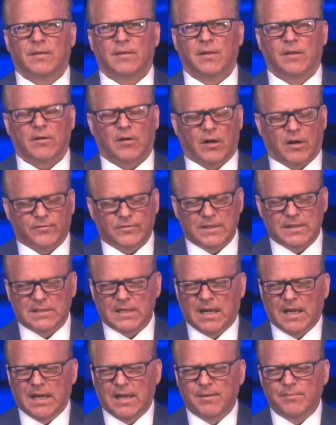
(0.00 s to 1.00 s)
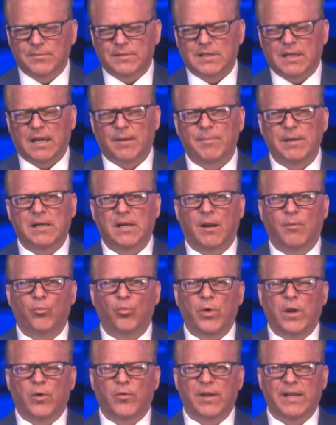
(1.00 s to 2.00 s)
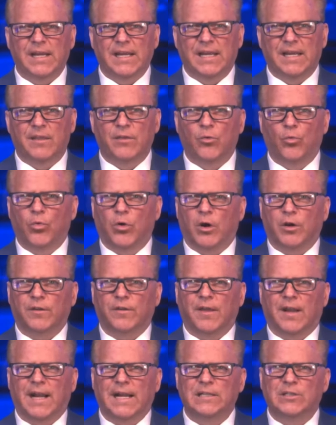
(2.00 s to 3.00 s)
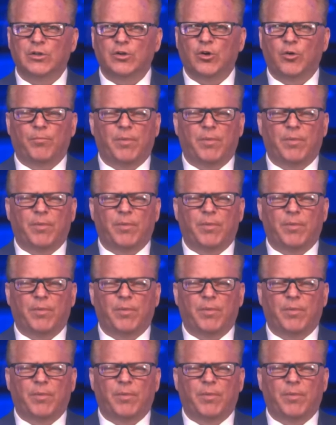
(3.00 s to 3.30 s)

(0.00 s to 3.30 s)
Oftentimes I become weary in the work that I do,